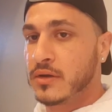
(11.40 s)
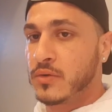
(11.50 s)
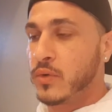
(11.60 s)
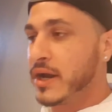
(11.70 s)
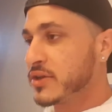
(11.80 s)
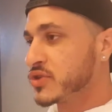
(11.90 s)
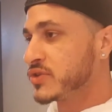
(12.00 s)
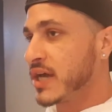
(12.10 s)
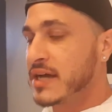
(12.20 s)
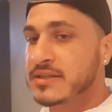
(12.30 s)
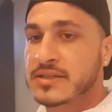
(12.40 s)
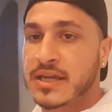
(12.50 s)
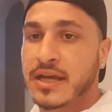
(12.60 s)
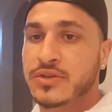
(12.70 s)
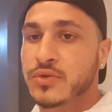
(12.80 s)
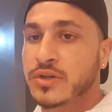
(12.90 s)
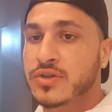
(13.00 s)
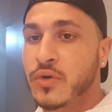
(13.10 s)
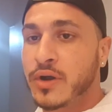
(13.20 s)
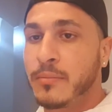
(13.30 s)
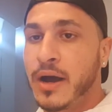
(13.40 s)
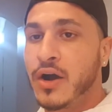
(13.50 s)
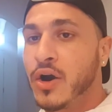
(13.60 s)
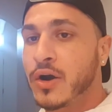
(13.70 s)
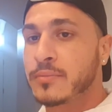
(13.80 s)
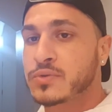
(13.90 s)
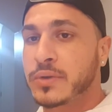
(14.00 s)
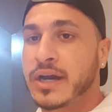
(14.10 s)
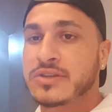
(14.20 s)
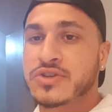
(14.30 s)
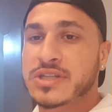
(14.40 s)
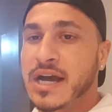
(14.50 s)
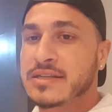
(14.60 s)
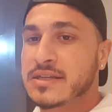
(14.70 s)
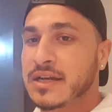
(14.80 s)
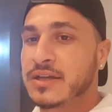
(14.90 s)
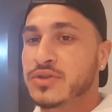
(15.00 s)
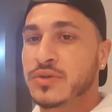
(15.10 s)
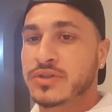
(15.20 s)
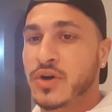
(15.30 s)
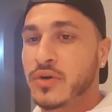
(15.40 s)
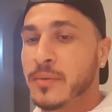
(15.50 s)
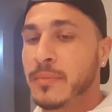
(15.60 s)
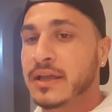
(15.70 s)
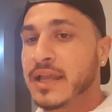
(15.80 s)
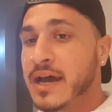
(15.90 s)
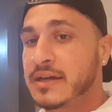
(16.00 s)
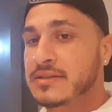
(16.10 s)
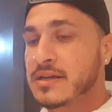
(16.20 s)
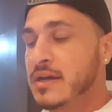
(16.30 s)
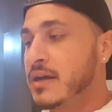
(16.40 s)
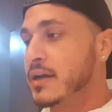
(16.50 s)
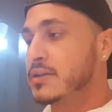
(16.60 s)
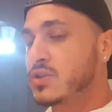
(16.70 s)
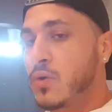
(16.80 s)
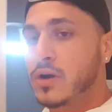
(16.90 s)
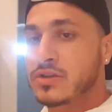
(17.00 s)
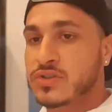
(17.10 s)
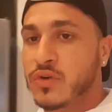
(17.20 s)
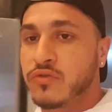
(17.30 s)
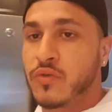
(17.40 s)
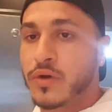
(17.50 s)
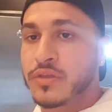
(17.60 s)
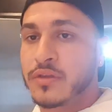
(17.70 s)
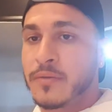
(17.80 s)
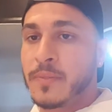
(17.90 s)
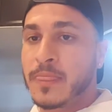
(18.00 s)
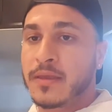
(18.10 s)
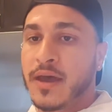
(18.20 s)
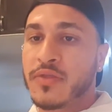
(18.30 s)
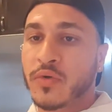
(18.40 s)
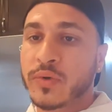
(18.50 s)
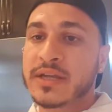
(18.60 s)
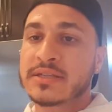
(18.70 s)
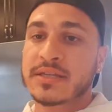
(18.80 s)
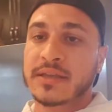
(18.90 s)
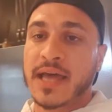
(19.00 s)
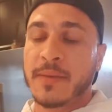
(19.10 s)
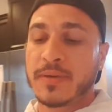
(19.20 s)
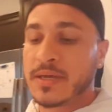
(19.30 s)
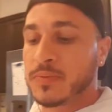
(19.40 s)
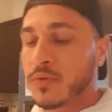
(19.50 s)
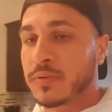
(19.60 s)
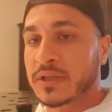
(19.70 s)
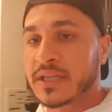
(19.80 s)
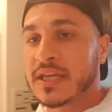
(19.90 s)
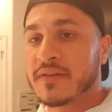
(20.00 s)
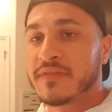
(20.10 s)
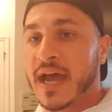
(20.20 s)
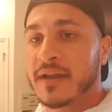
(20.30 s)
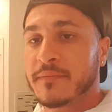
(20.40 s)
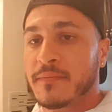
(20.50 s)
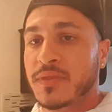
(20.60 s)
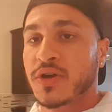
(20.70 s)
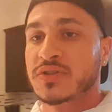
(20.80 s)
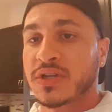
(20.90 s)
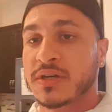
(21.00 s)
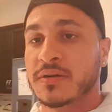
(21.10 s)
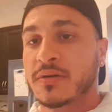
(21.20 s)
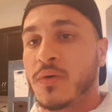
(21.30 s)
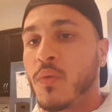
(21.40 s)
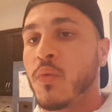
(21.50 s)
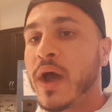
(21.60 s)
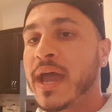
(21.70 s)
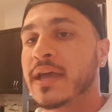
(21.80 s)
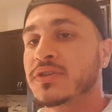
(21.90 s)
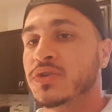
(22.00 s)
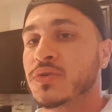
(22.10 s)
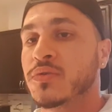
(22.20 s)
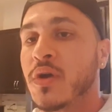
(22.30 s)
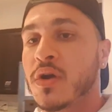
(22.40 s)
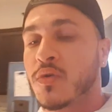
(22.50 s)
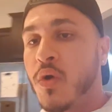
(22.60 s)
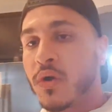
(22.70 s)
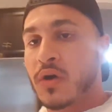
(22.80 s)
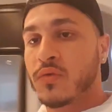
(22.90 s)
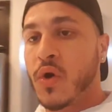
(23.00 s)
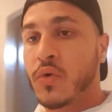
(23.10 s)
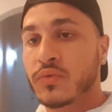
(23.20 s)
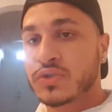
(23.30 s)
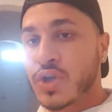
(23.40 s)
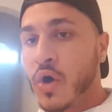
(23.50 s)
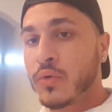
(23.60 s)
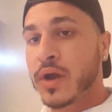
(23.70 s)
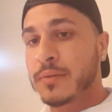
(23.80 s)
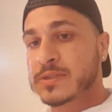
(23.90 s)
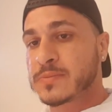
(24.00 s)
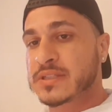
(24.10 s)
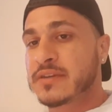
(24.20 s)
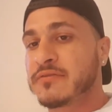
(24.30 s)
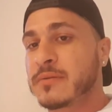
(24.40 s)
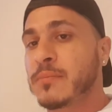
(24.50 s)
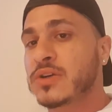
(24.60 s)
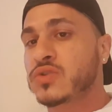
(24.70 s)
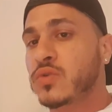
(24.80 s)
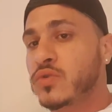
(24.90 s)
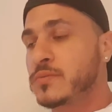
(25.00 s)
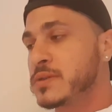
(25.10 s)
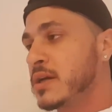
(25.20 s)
What exercises can I do to tone up my arms? What exercises can I do to tone up my legs? And so on and so forth. And the reason that people believe that there's a way to quote unquote tone up specific muscle groups